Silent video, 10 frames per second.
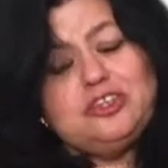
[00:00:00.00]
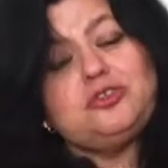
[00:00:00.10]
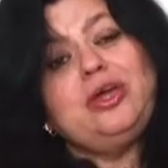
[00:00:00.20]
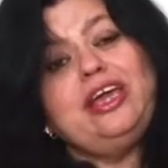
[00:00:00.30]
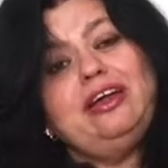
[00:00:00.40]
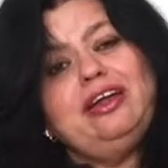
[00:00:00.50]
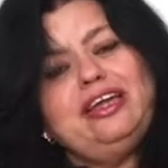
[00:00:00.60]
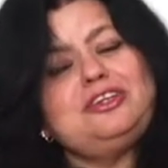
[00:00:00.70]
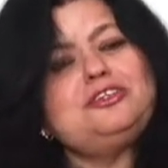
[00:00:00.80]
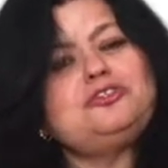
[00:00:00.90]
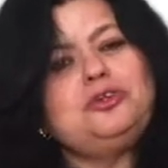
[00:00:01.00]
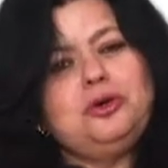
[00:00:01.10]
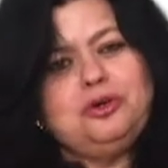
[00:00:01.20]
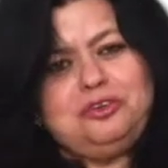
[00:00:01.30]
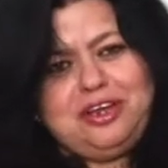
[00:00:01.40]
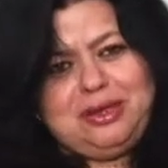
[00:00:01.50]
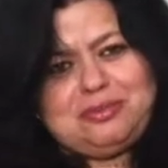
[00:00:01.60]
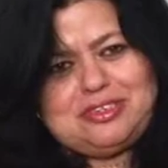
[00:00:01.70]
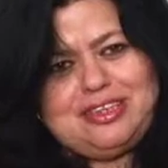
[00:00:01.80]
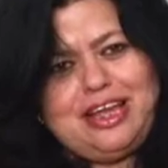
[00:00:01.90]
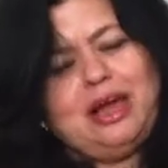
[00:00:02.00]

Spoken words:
So here it is for your dreams.